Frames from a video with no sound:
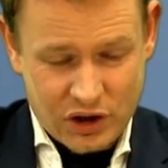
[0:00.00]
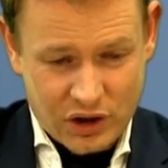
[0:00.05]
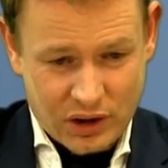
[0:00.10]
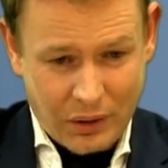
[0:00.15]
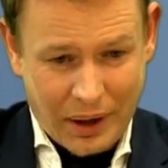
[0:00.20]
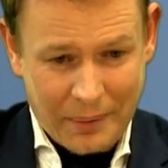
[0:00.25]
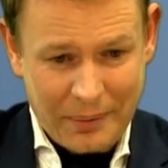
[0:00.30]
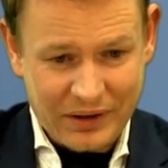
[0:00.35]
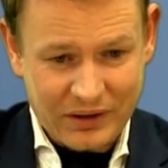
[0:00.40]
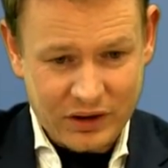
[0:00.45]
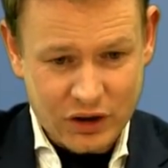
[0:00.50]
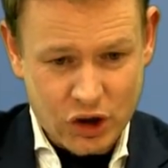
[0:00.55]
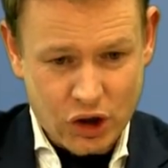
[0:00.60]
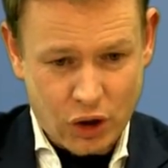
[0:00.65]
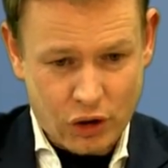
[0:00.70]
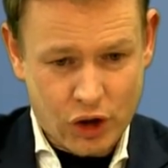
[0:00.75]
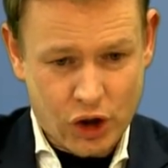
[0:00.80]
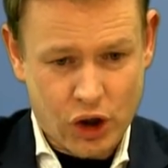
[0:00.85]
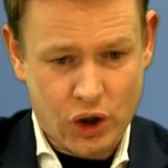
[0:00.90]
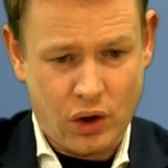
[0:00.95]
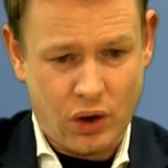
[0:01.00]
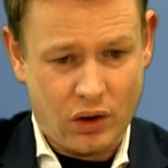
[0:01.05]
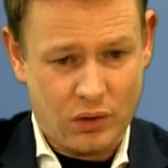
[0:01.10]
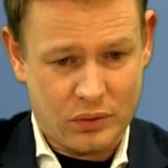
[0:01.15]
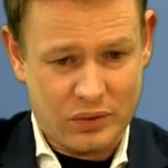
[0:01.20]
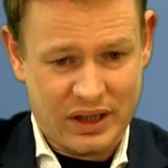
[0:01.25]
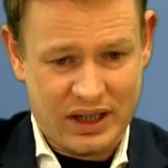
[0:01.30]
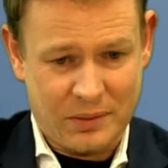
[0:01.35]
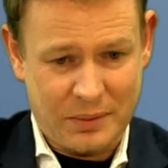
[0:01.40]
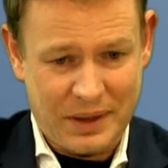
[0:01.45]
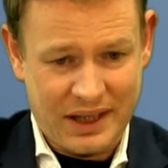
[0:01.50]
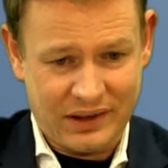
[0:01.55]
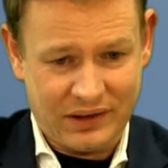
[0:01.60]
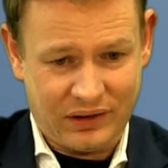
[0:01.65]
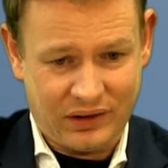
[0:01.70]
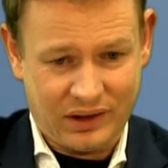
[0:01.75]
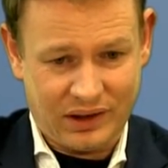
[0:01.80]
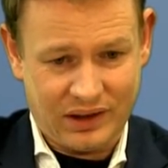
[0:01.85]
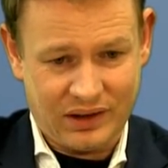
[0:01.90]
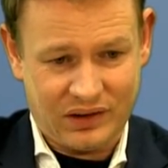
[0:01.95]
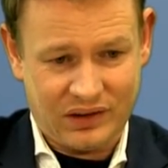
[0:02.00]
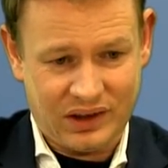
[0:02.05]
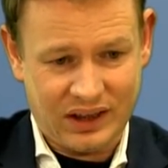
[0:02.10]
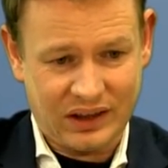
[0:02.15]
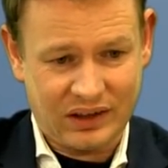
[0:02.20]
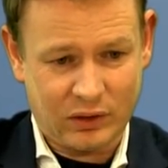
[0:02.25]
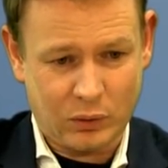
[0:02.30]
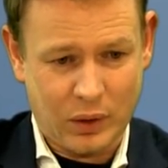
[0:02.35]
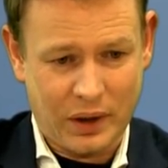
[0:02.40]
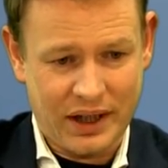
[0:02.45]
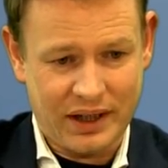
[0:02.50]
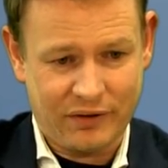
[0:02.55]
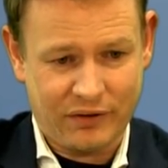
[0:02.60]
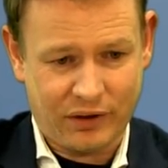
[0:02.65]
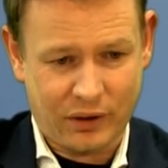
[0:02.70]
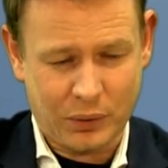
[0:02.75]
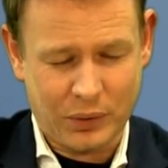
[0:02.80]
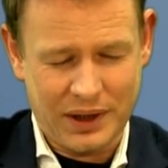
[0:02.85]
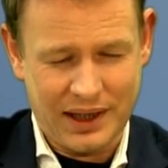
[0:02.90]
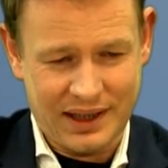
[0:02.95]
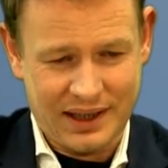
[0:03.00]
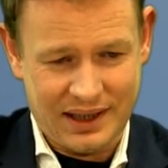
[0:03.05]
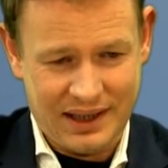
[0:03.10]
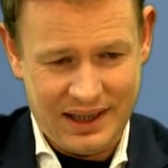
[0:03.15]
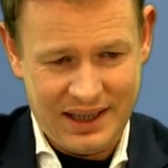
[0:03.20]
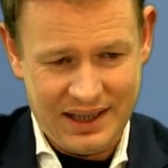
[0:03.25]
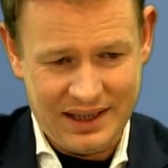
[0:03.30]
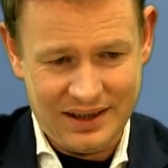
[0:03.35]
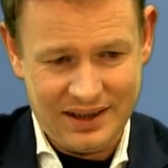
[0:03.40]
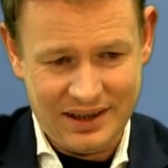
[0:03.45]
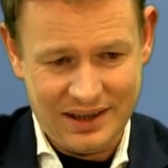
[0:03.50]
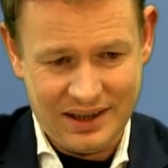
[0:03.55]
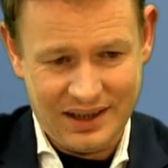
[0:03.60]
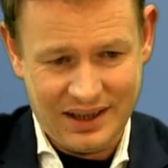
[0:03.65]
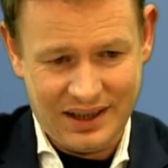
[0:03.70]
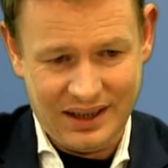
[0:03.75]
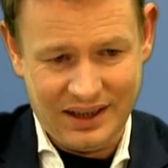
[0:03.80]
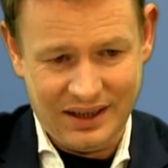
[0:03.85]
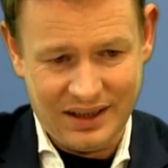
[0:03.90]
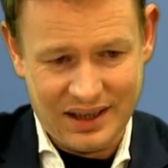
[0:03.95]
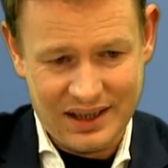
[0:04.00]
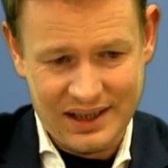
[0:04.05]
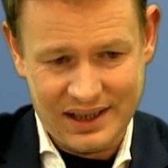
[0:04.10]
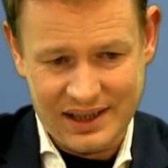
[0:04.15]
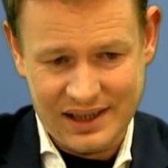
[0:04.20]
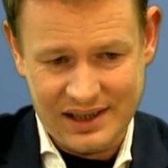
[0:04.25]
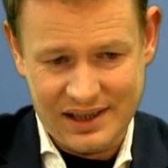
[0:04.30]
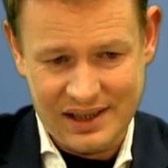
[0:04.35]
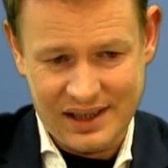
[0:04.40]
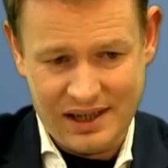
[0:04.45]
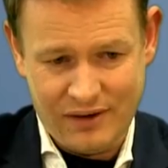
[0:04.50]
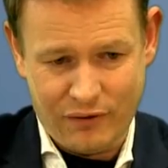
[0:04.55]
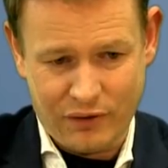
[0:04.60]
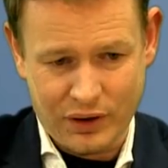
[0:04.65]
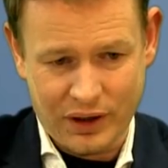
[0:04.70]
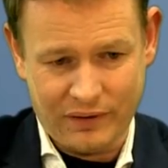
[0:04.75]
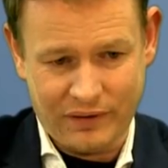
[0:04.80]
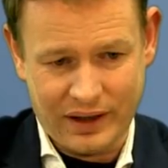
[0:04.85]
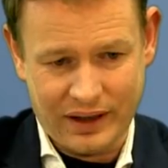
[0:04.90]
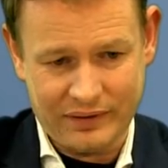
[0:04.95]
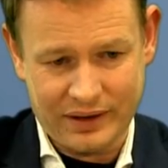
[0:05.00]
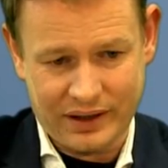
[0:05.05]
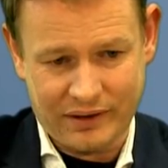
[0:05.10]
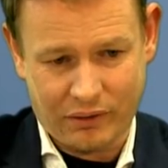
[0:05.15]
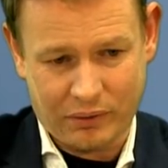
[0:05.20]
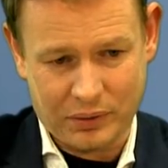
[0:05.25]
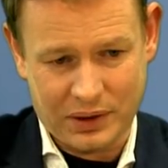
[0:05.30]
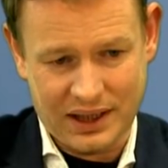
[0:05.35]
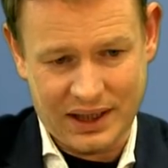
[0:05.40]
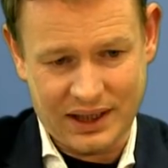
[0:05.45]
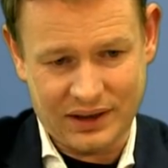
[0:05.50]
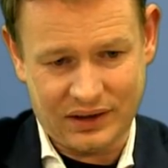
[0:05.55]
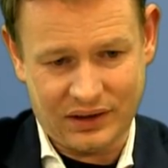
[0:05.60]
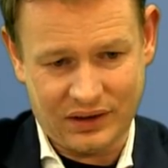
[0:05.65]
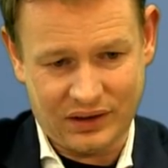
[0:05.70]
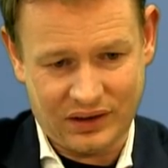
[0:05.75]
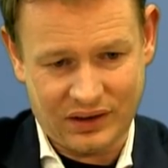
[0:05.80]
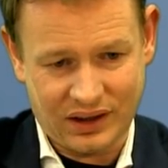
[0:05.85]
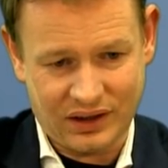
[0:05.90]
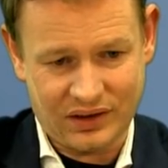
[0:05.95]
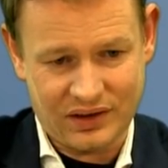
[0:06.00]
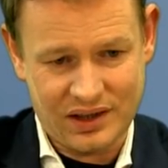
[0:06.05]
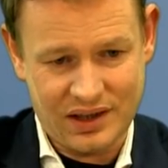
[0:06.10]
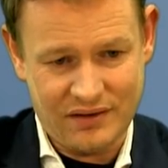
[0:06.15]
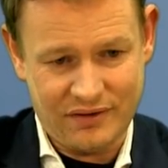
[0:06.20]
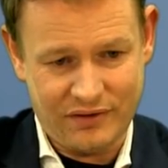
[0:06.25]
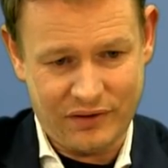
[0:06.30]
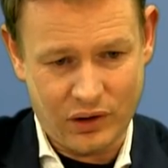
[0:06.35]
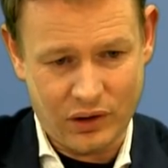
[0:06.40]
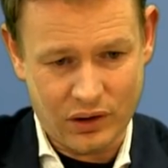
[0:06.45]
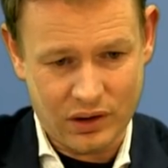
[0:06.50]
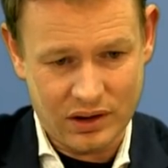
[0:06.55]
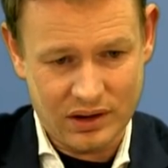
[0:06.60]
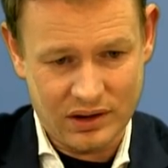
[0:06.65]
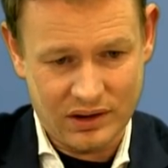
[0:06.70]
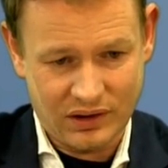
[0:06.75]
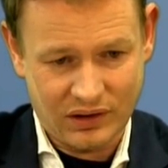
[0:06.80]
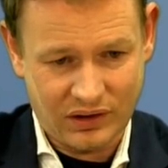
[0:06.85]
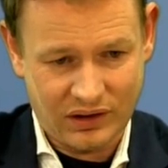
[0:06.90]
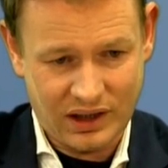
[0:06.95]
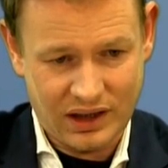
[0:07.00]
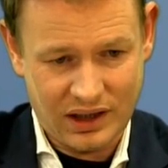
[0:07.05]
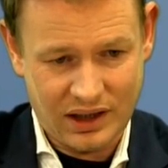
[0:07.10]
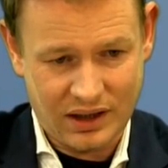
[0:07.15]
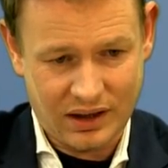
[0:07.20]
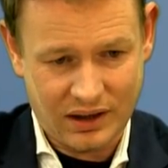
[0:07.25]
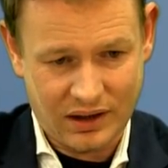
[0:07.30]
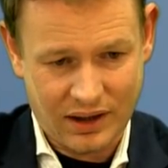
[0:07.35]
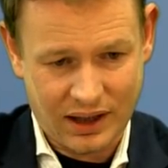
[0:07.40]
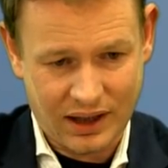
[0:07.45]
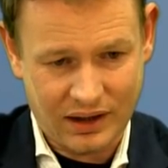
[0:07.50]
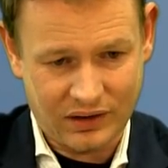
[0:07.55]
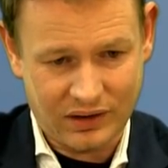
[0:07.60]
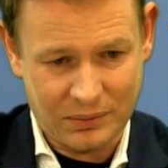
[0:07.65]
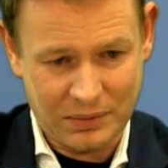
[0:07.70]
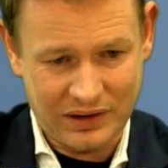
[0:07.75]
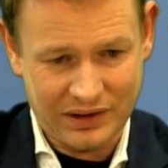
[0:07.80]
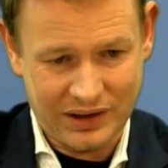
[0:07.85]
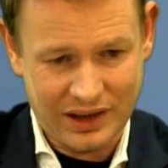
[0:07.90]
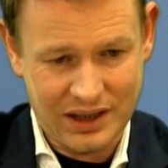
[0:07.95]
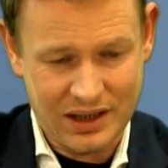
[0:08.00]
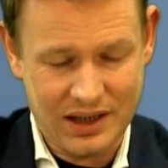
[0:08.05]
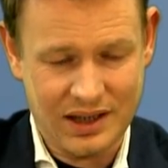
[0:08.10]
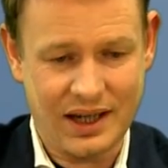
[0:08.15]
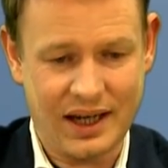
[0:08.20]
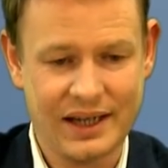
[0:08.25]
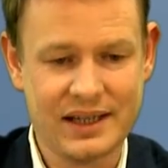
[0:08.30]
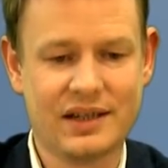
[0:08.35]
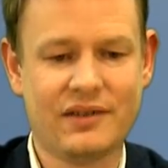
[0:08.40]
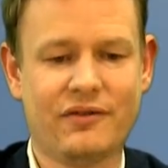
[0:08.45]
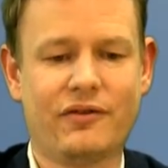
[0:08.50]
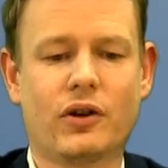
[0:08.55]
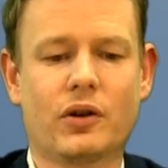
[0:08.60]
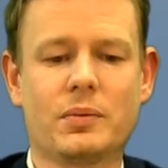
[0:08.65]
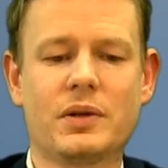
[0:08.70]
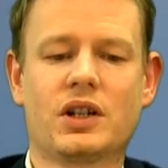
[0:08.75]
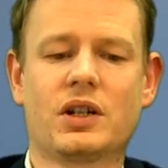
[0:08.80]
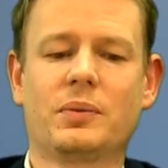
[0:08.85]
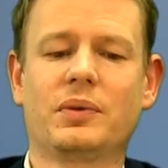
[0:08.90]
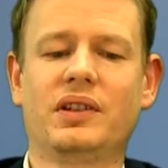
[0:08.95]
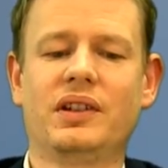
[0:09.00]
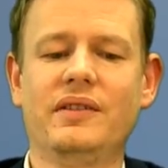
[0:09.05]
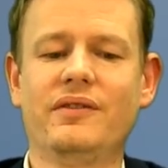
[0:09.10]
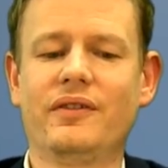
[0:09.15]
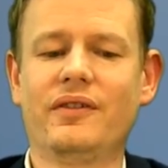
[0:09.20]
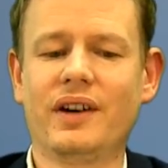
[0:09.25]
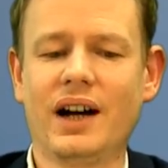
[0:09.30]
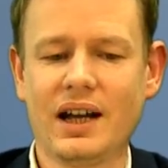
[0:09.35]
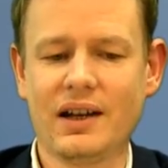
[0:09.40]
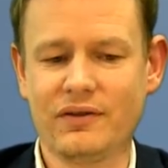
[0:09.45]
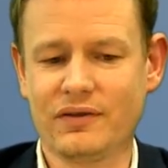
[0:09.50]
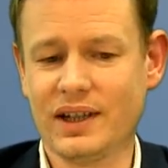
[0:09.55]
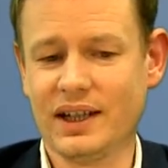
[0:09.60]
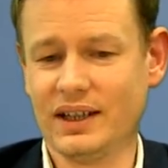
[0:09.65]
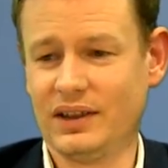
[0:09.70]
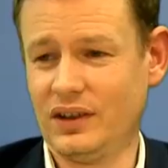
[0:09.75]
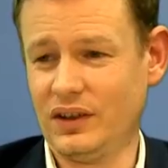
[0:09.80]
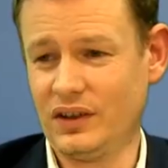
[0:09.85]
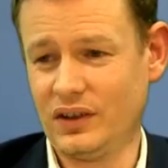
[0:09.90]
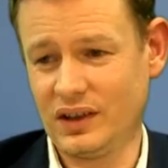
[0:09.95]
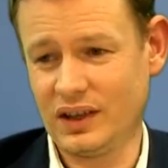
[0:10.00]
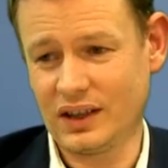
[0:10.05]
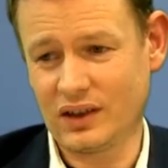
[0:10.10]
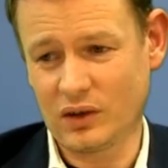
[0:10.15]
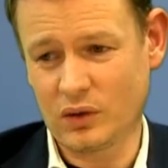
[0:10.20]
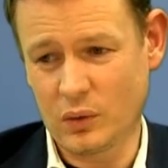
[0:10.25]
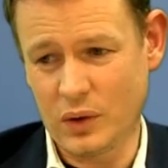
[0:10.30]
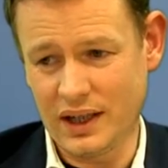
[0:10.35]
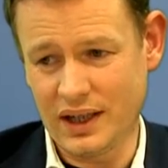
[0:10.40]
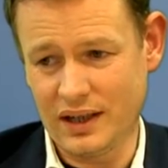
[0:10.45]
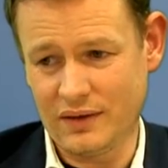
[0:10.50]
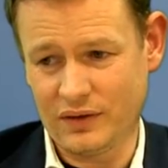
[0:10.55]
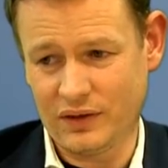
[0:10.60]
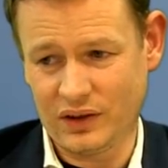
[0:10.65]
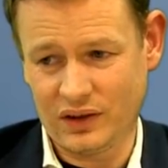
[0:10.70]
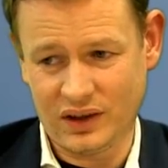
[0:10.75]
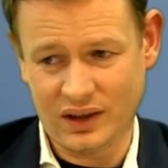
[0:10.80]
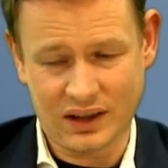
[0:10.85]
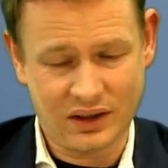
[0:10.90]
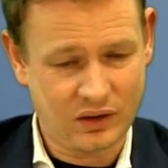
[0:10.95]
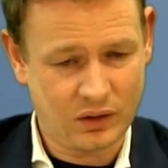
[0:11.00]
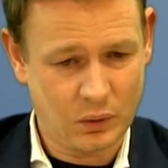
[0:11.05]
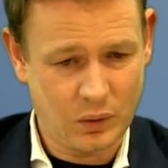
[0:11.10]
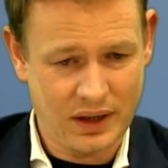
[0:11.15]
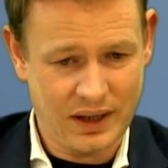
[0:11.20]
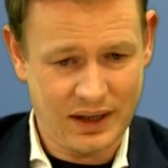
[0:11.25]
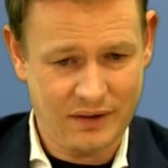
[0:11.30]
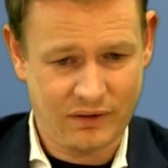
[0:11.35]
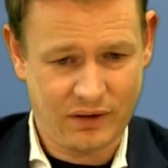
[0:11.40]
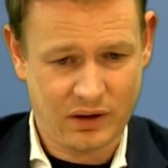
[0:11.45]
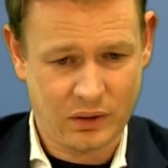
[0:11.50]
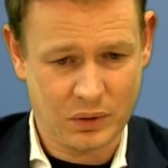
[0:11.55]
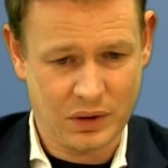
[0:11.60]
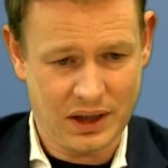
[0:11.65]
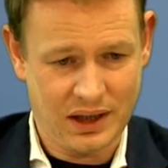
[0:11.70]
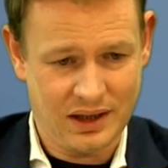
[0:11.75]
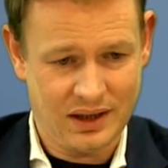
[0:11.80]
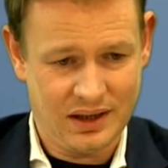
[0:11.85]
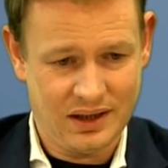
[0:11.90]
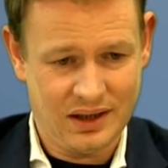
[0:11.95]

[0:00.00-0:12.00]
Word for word: Grandmaster John Shaw recommends 6 queen f3 in the line e4, e5, knight f3, knight c6, d4, cd, I guess he means ed, knight d4, bishop c5, knight c6, queen f6, queen f3.